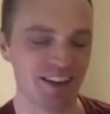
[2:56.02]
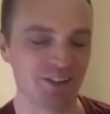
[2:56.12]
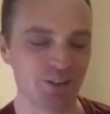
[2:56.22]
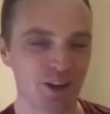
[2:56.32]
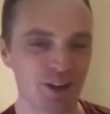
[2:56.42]

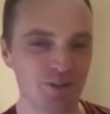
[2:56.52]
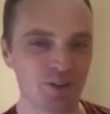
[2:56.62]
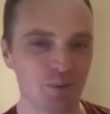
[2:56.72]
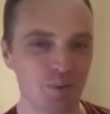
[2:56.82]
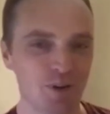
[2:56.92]
is a challenge.
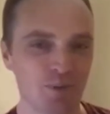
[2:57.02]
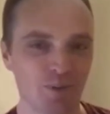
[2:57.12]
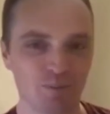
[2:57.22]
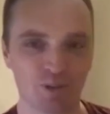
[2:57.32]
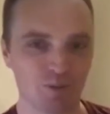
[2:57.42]
I'm aware of
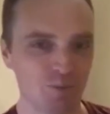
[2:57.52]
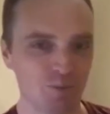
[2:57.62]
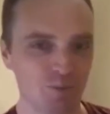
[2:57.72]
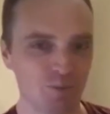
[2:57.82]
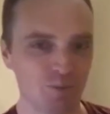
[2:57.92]
it. So we're
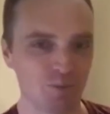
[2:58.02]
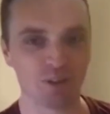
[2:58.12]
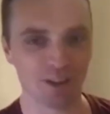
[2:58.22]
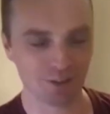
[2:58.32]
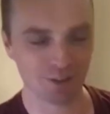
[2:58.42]
just happy
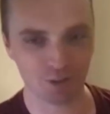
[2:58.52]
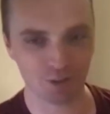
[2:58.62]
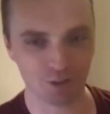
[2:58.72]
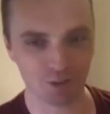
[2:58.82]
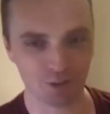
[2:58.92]
calling
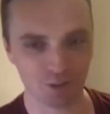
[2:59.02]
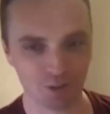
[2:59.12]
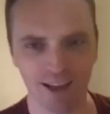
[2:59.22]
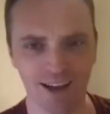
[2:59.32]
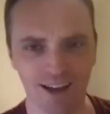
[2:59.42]
ourselves Mercury.